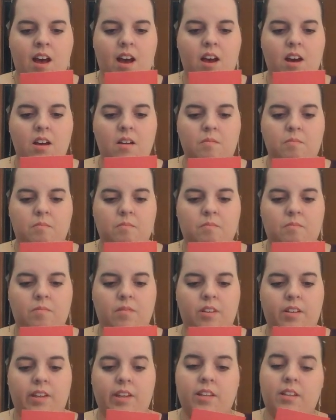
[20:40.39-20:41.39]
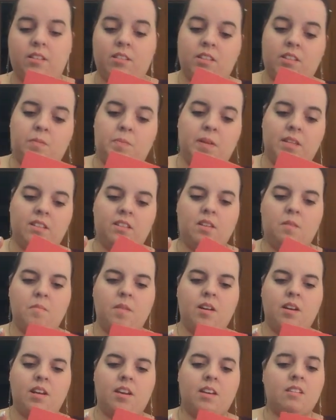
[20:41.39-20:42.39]
Um, they're like, spend some
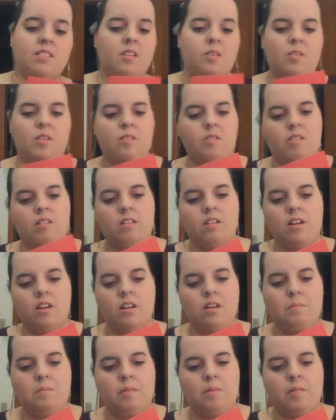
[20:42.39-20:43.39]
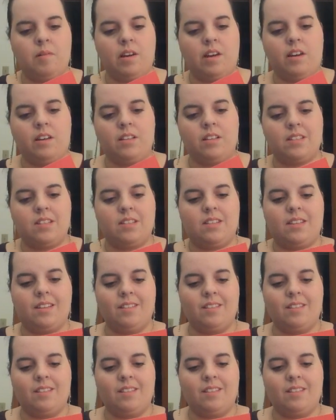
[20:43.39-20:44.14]
money so that you can earn points.